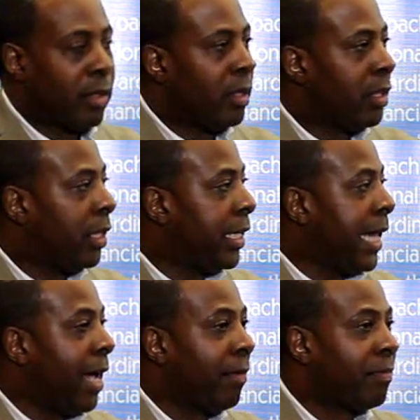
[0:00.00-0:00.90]
You didn't
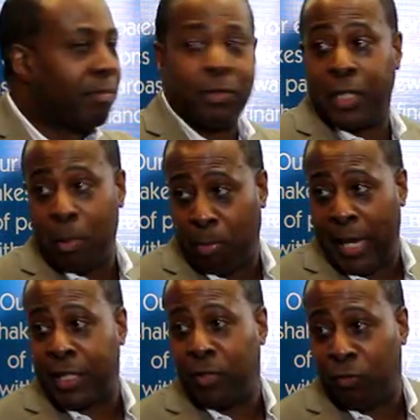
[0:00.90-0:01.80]
have the
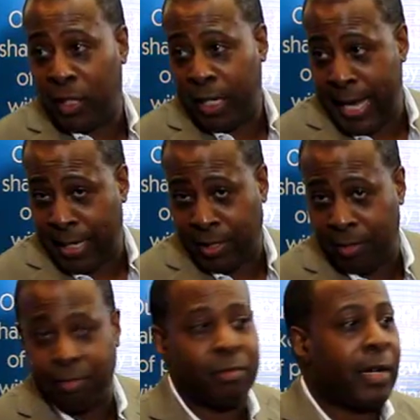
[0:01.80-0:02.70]
complexion for the connection,
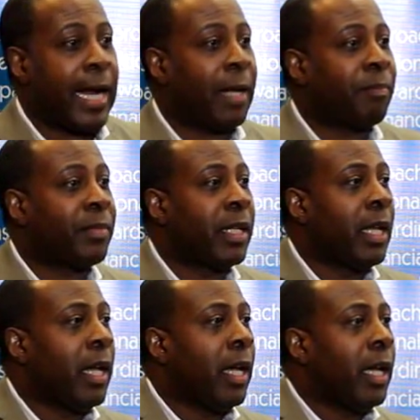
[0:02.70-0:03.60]
right?
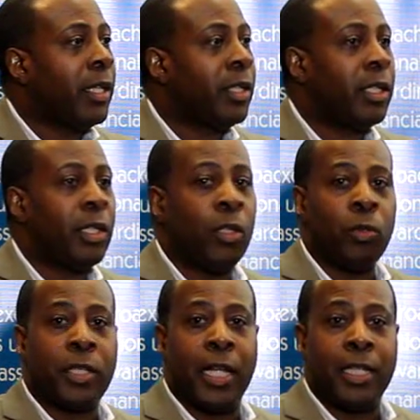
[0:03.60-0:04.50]
You
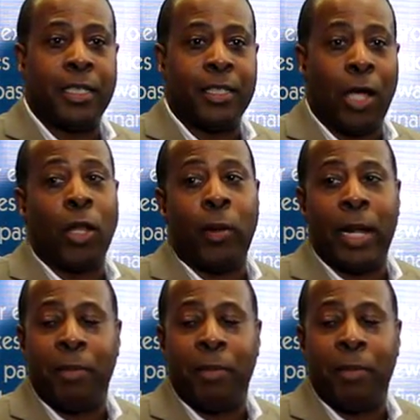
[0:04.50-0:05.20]
didn't. Y'all know what I mean.